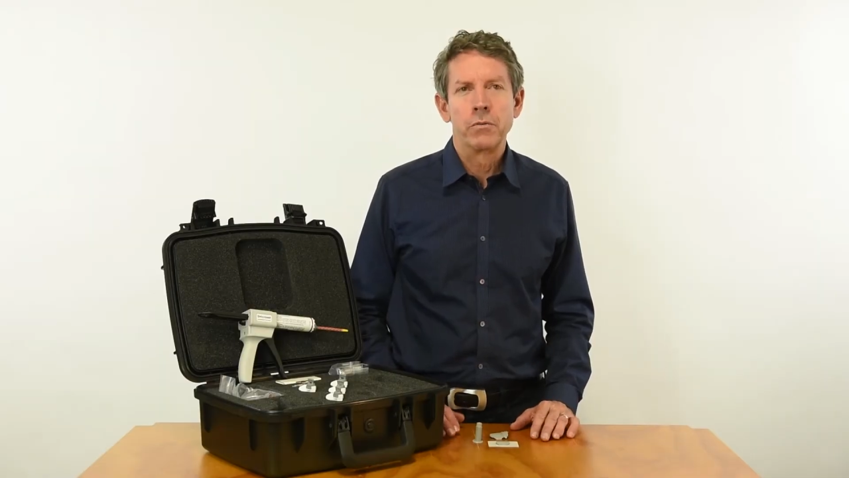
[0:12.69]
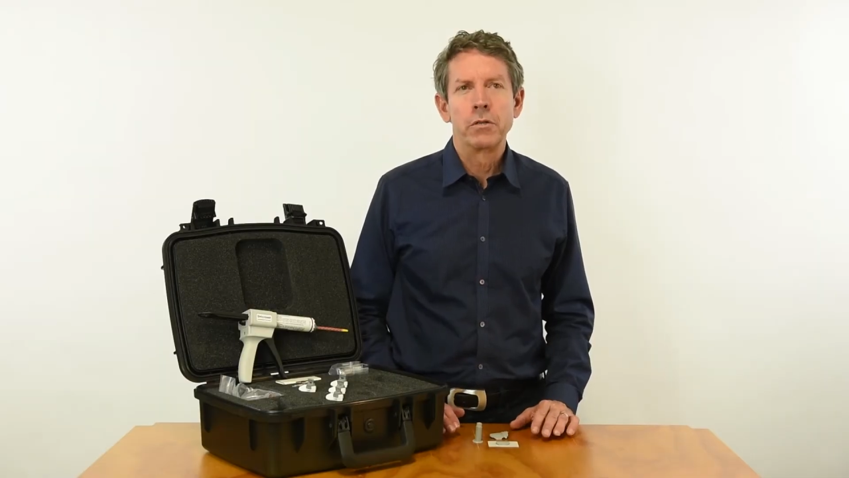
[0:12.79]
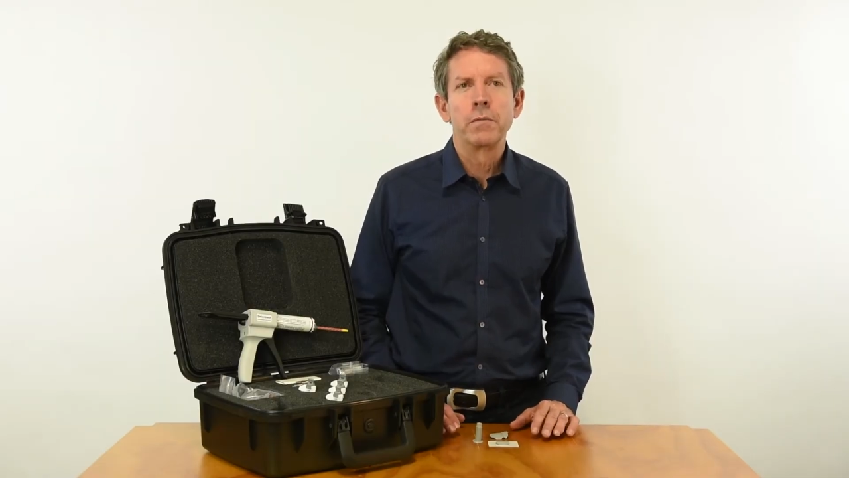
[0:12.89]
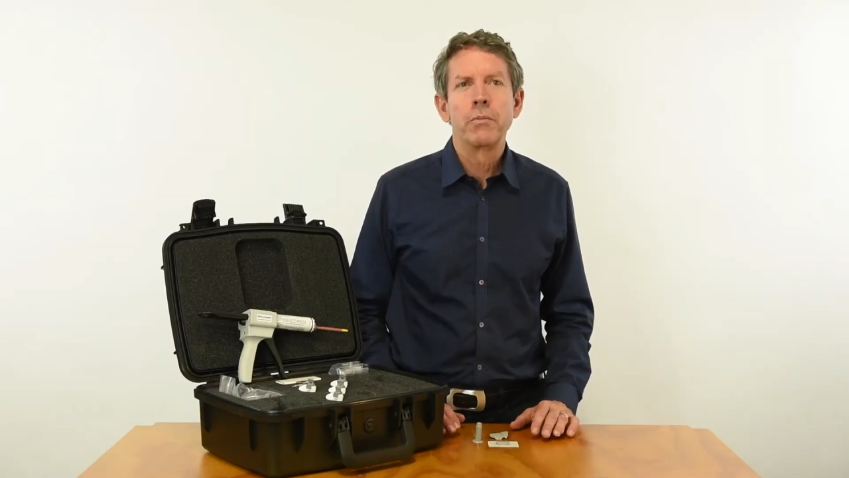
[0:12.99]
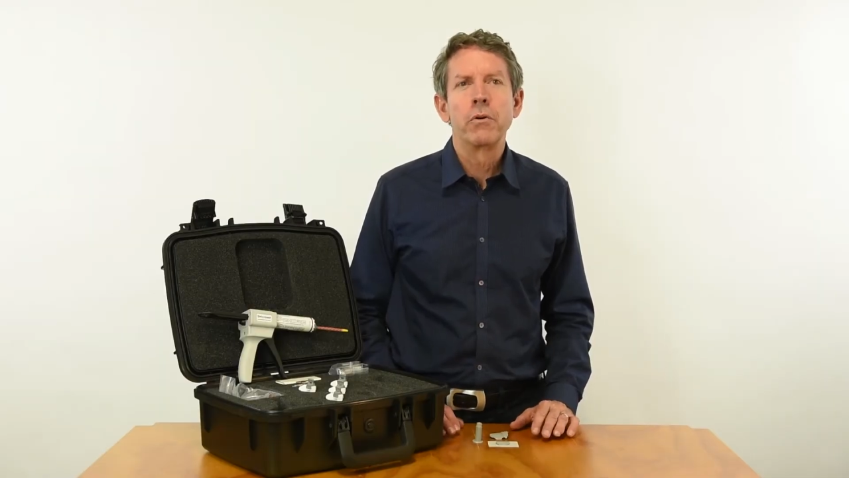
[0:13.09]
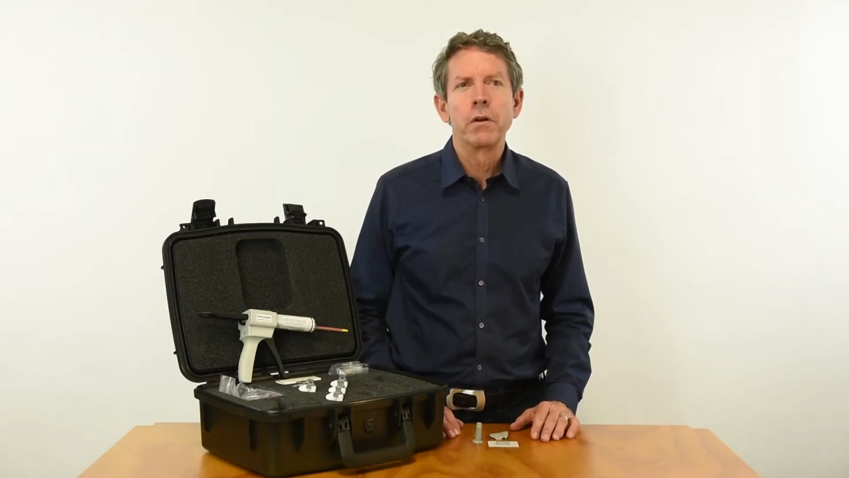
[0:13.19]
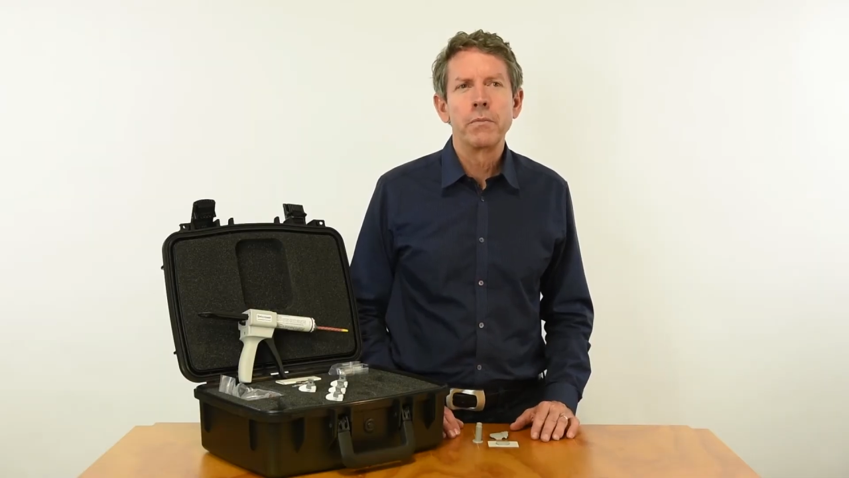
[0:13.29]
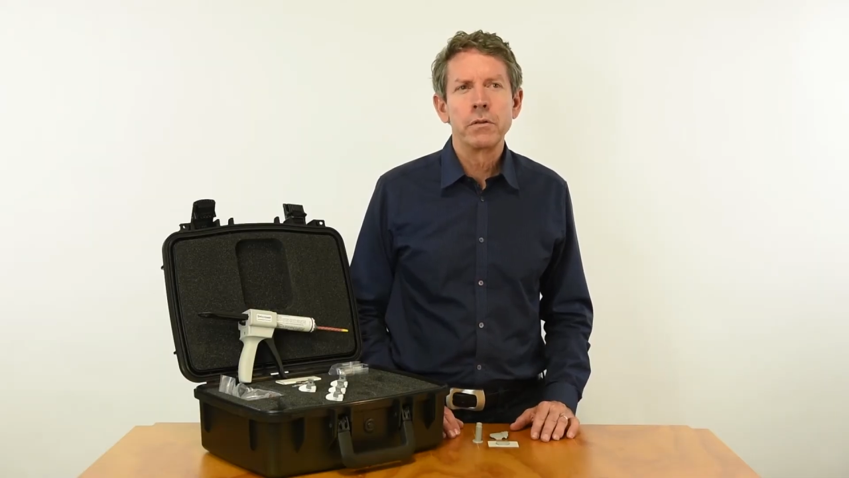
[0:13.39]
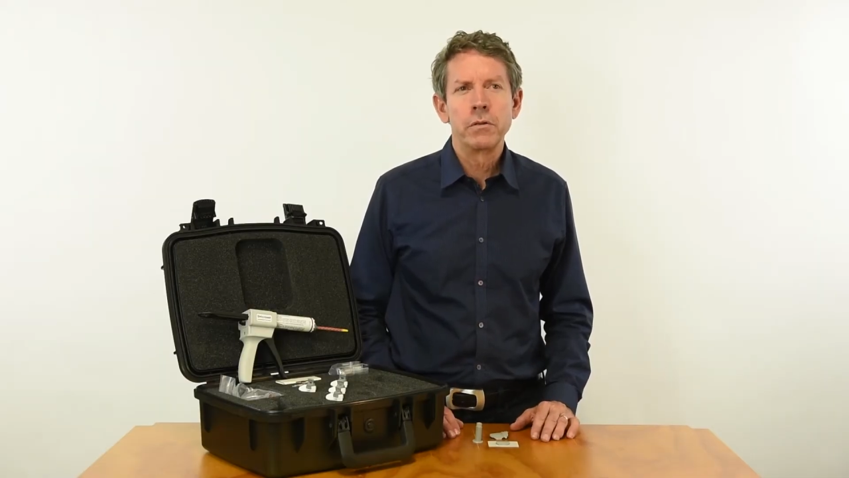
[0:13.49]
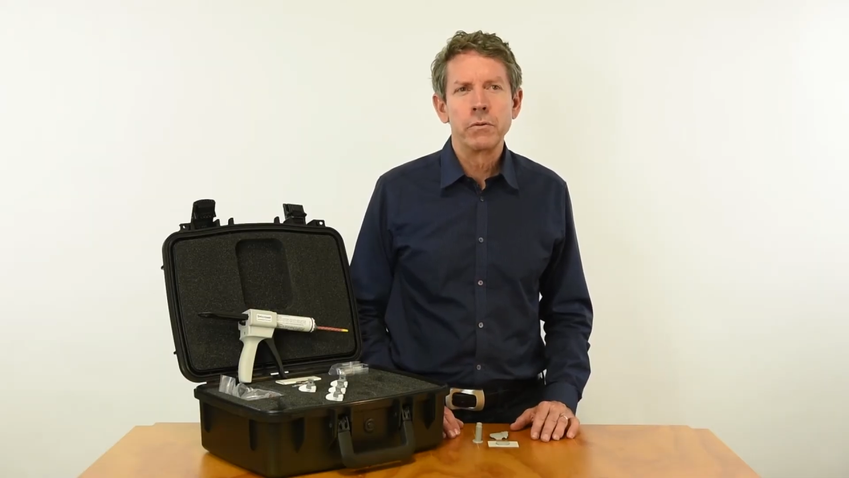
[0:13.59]
which are
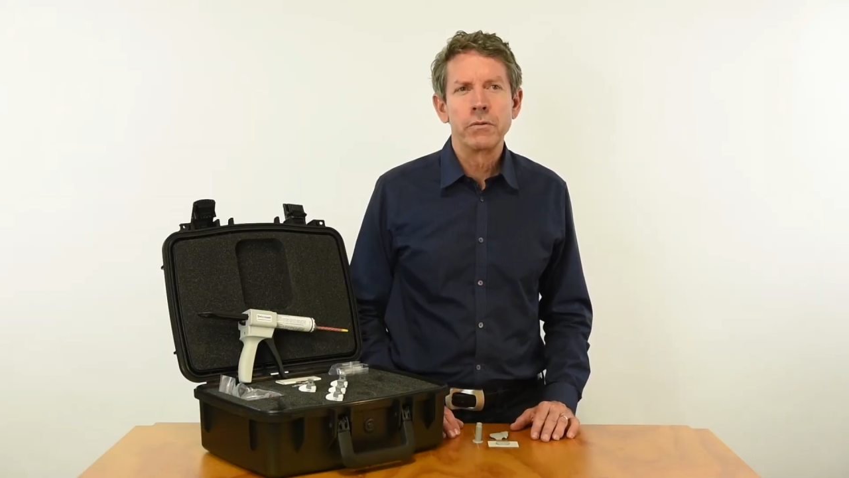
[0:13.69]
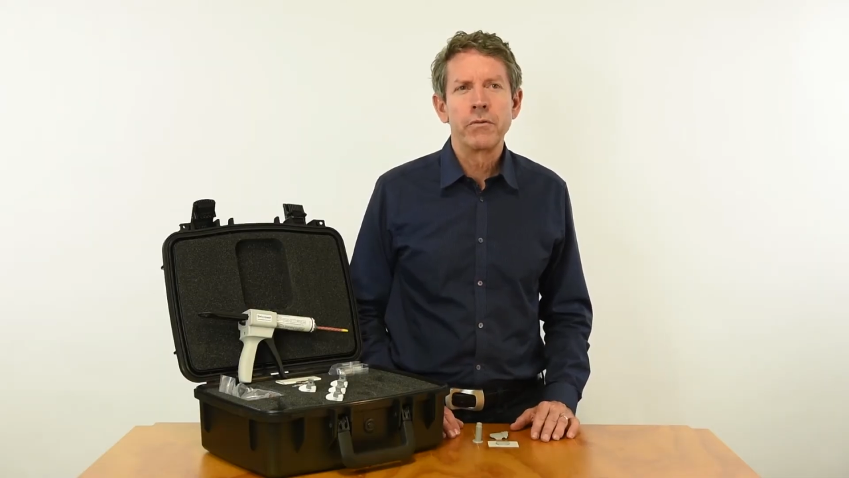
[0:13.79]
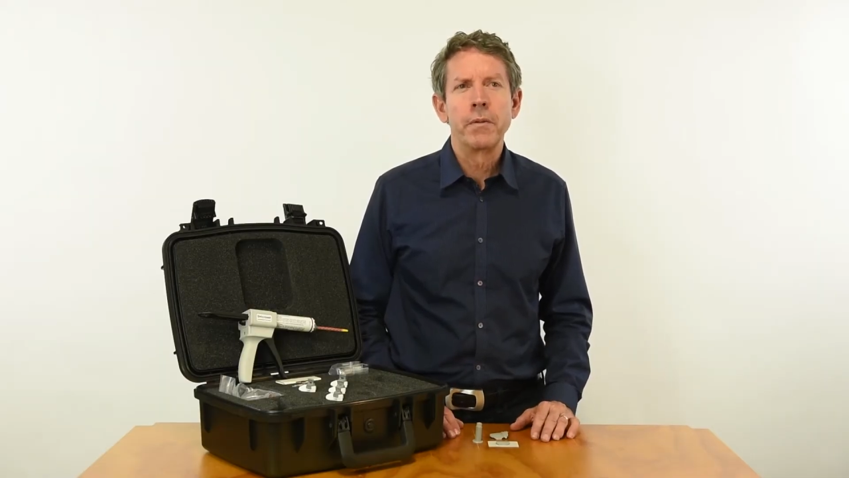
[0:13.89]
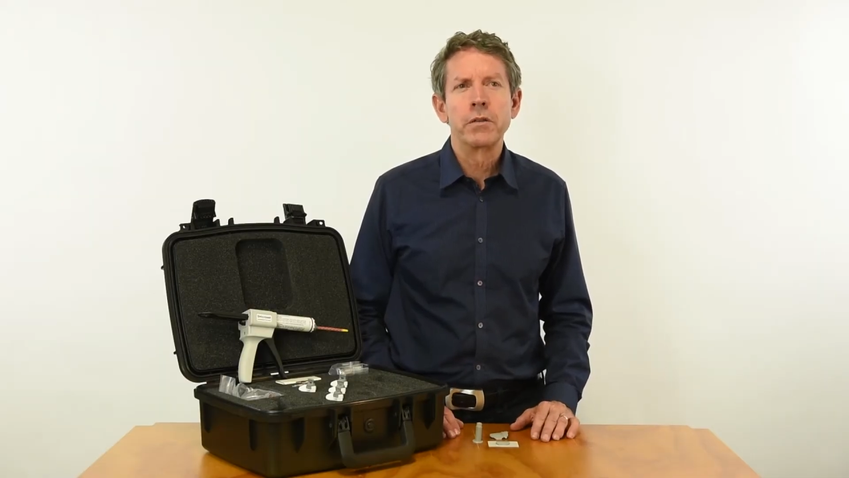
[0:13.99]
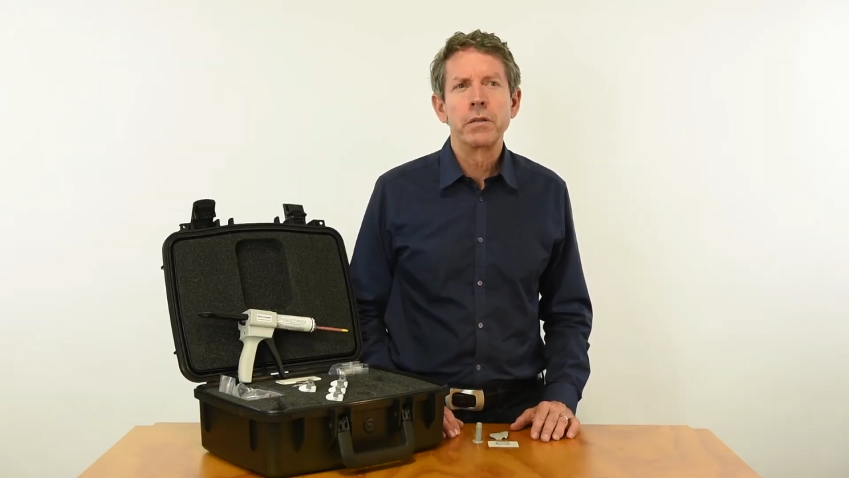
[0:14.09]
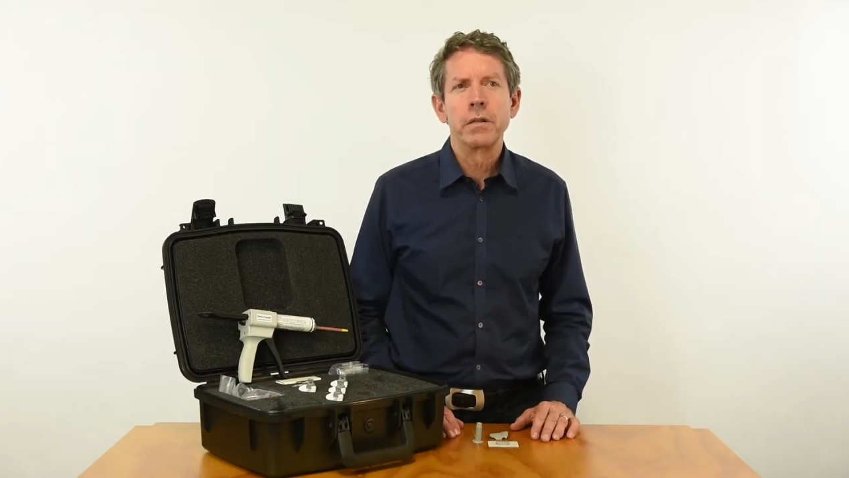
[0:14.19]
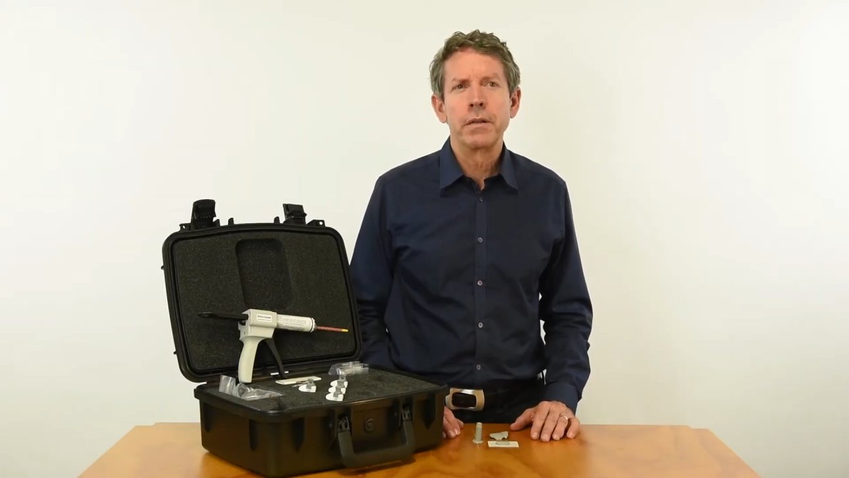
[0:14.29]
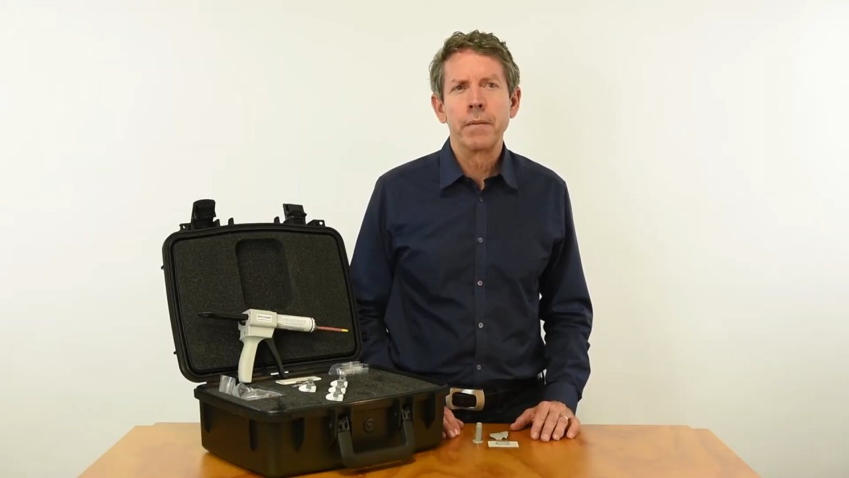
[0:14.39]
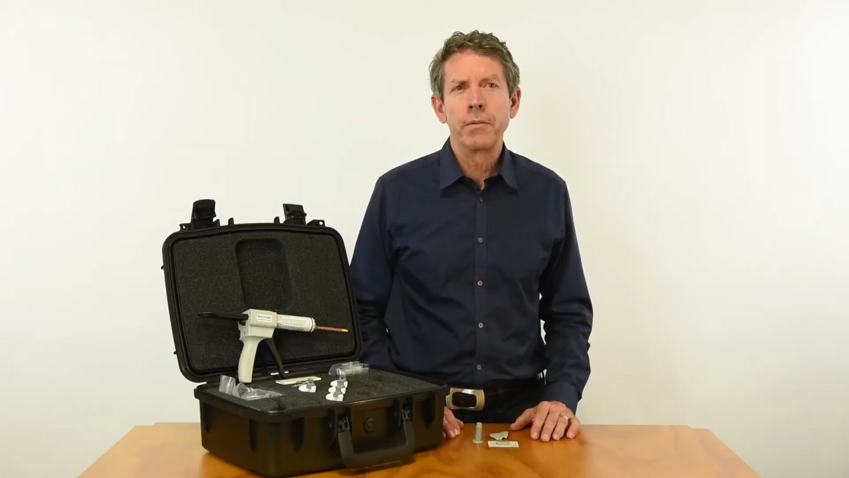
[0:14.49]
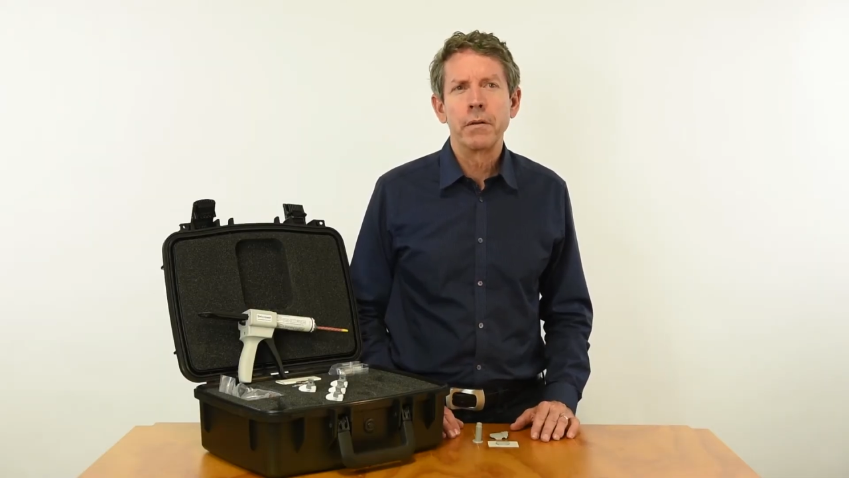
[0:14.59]
portable tools for measuring the
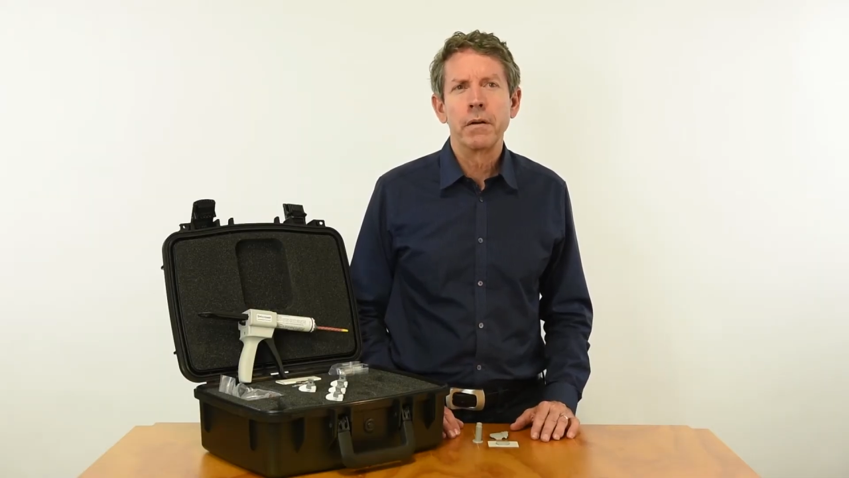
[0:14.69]
depth